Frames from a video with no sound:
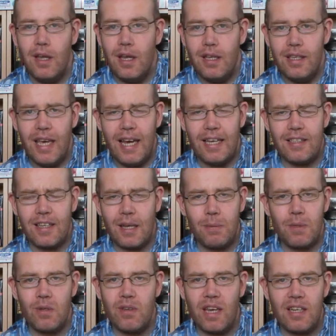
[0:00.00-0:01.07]
yeah, it's
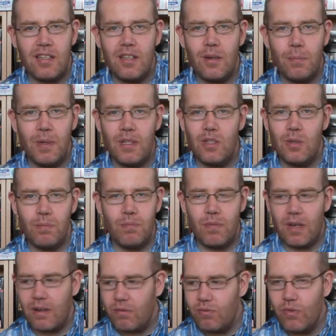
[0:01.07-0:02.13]
absolutely excellent. I picked up
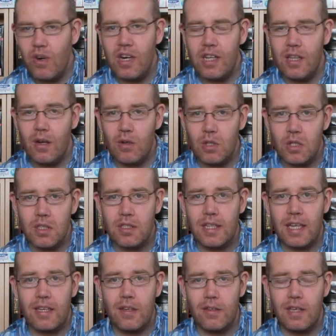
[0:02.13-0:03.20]
a really nice
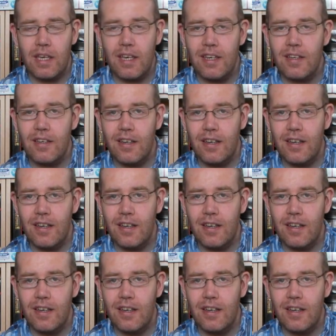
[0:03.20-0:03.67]
stack of gear.